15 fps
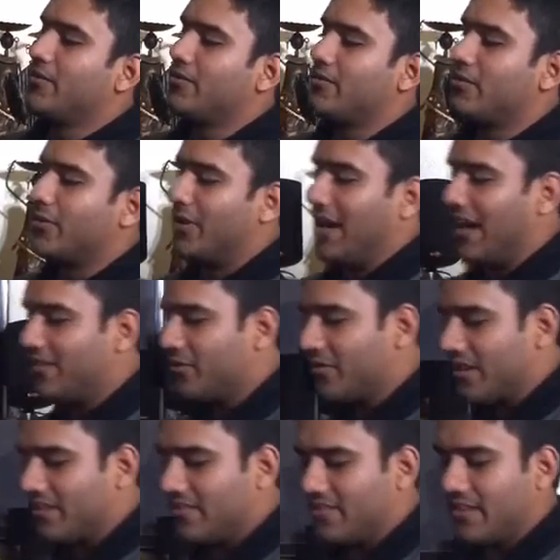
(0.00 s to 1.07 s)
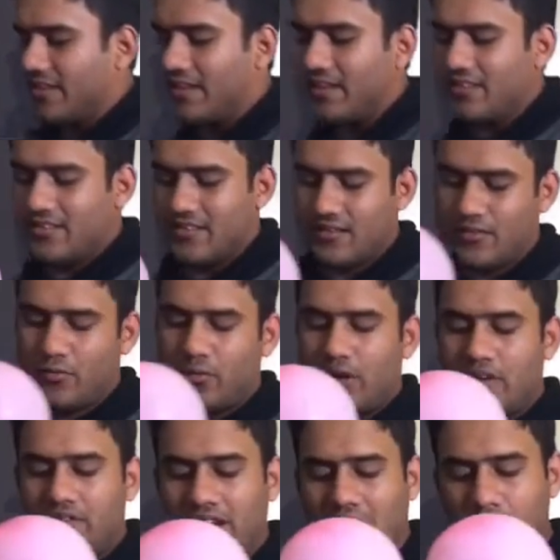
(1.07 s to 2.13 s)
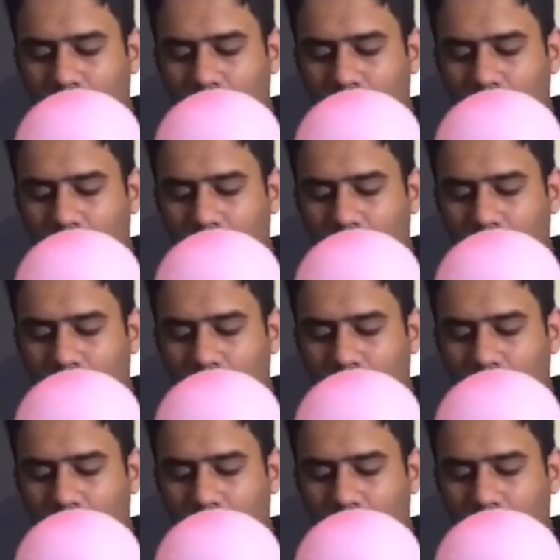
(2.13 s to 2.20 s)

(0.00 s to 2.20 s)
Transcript: So as you can see is whenever I